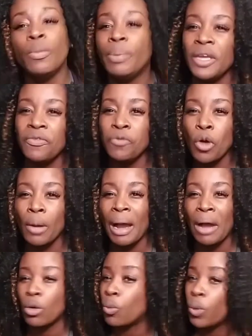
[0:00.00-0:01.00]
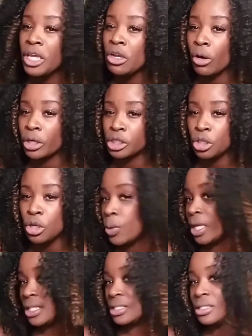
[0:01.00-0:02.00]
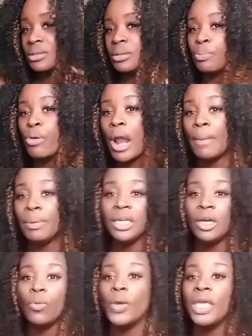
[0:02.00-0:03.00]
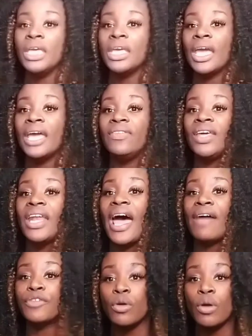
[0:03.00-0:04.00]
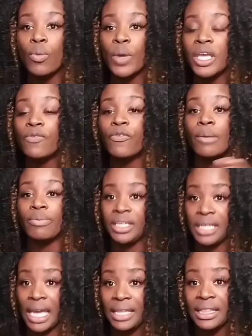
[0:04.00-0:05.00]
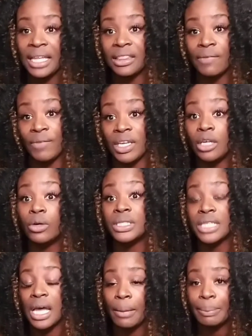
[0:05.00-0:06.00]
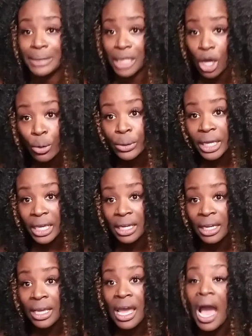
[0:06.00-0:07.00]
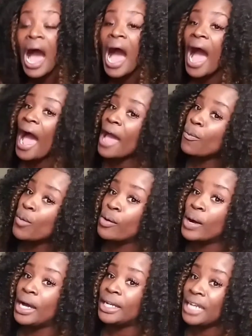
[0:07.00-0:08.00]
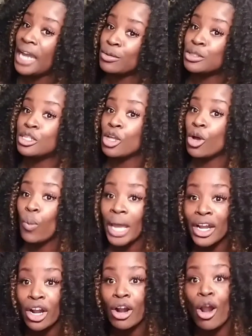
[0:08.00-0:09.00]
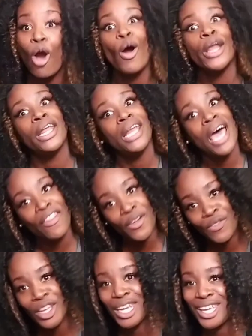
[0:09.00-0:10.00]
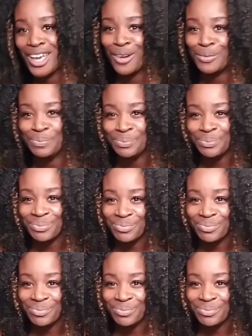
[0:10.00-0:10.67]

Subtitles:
it'll be for about a week or 2 weeks, probably a week. And then after a week from the day that the video is uploaded, I will announce the winner on another video.